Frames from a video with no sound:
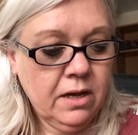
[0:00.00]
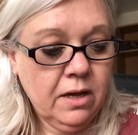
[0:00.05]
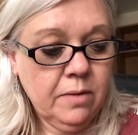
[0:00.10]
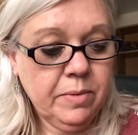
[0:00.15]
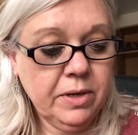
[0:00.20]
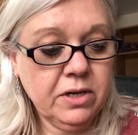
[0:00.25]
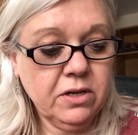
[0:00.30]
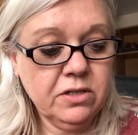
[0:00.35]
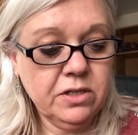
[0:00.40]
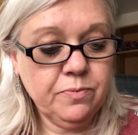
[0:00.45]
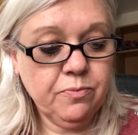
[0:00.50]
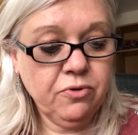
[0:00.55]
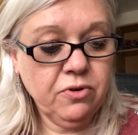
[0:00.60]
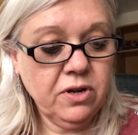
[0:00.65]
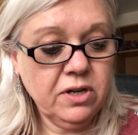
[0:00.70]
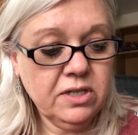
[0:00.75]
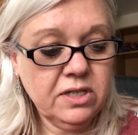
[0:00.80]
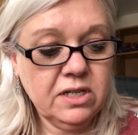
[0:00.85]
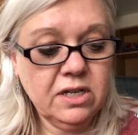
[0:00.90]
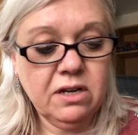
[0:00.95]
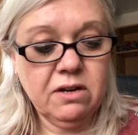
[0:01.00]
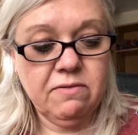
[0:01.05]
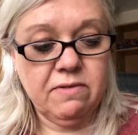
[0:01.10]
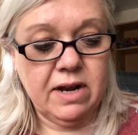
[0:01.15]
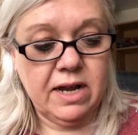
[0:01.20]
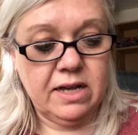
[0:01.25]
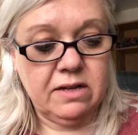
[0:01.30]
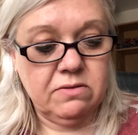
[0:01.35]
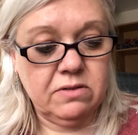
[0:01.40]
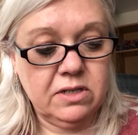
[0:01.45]
"Because prancing
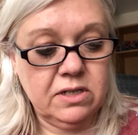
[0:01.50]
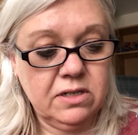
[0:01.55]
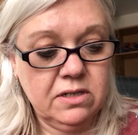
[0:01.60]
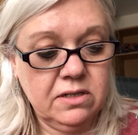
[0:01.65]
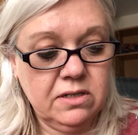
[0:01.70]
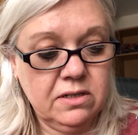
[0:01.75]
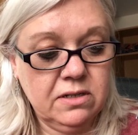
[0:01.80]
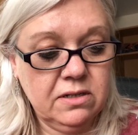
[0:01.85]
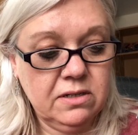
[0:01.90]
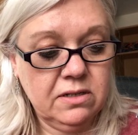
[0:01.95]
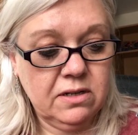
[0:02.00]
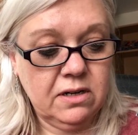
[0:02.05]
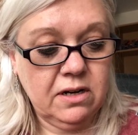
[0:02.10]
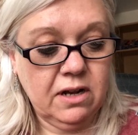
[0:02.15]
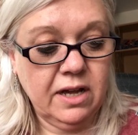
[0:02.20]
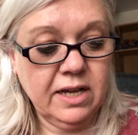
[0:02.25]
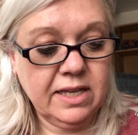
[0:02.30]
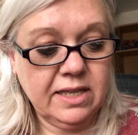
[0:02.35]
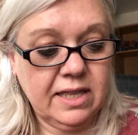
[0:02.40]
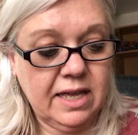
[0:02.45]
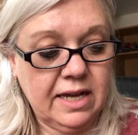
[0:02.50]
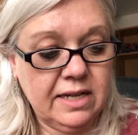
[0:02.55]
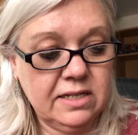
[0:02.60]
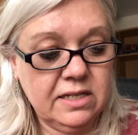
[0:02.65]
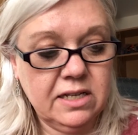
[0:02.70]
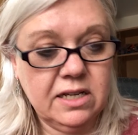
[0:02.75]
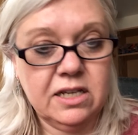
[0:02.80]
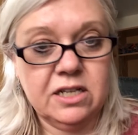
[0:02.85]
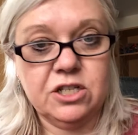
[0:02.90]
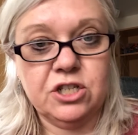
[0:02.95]
around like
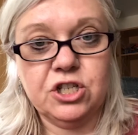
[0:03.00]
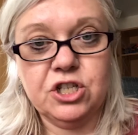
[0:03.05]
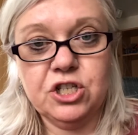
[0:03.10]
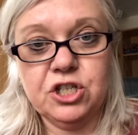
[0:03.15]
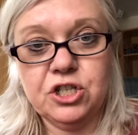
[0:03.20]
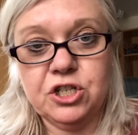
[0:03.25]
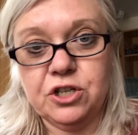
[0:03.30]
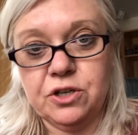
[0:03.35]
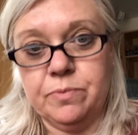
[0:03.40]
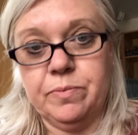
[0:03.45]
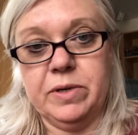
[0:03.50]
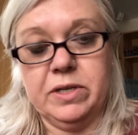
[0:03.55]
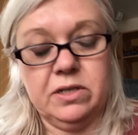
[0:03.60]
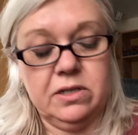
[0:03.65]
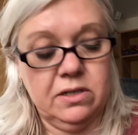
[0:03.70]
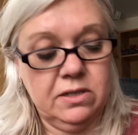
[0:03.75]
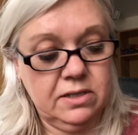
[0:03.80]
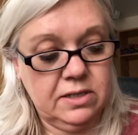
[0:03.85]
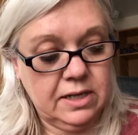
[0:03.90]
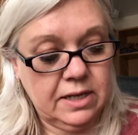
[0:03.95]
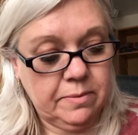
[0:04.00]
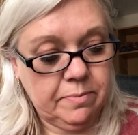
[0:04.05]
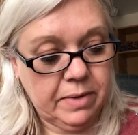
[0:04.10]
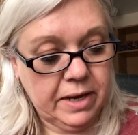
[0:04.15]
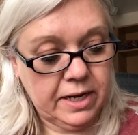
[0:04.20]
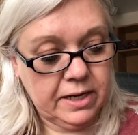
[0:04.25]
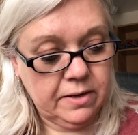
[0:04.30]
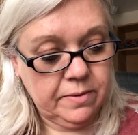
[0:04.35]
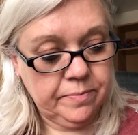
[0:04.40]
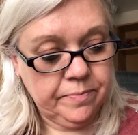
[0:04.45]
that is stupid," said
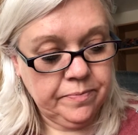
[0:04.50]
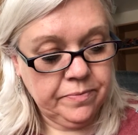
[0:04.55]
Ben.